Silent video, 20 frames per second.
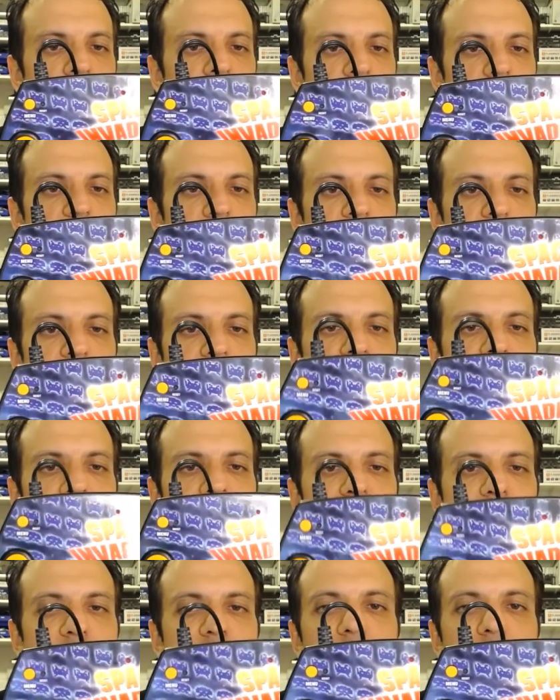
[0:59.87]

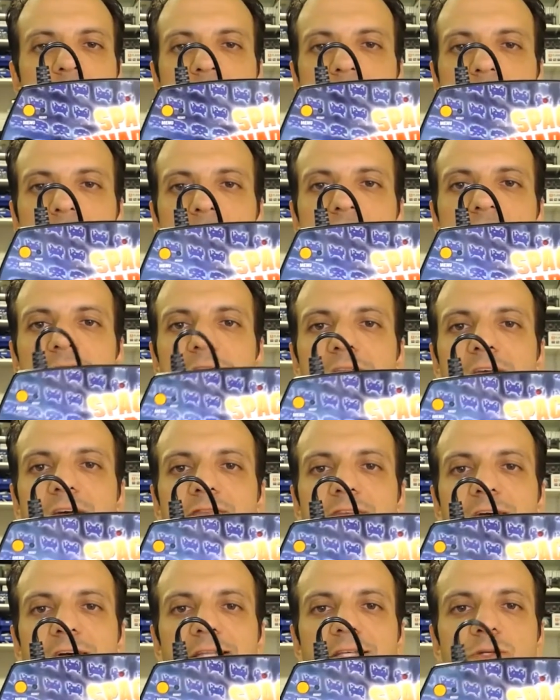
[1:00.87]
replicated both sides for
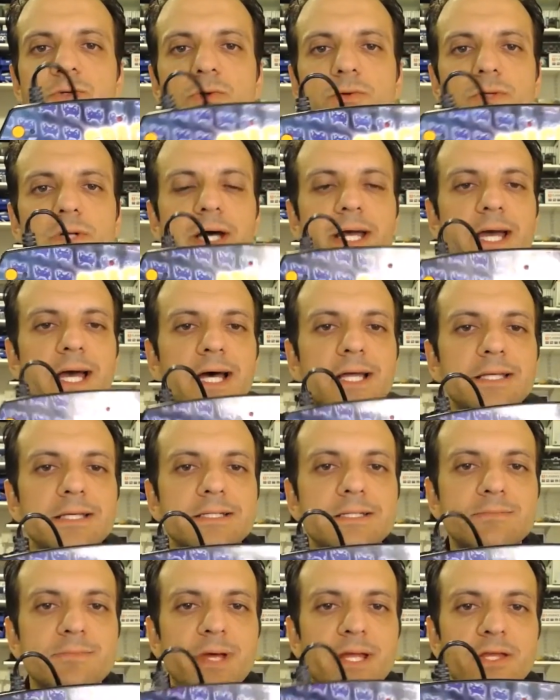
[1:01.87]
left-handed or right-handed,
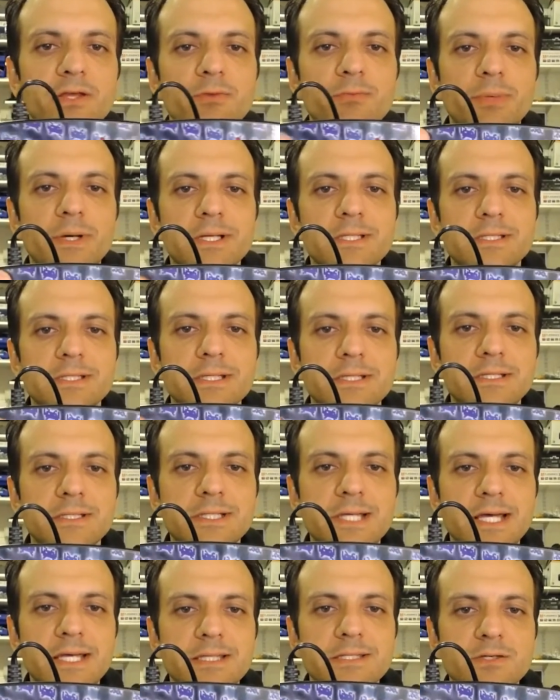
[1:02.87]
a menu button that
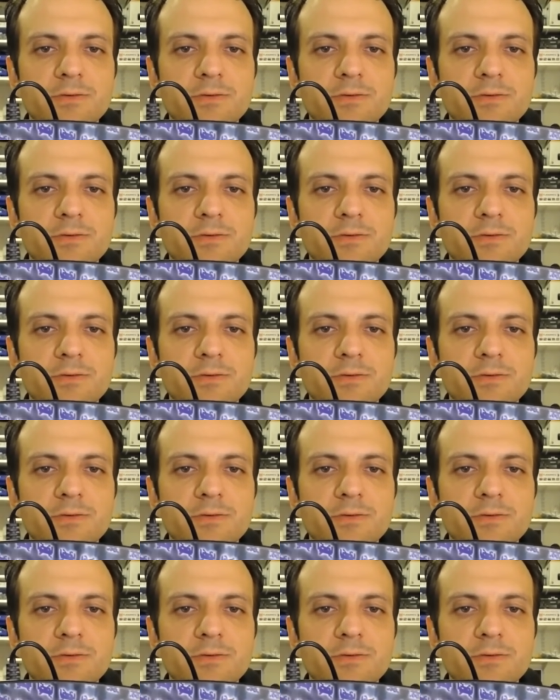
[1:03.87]
takes you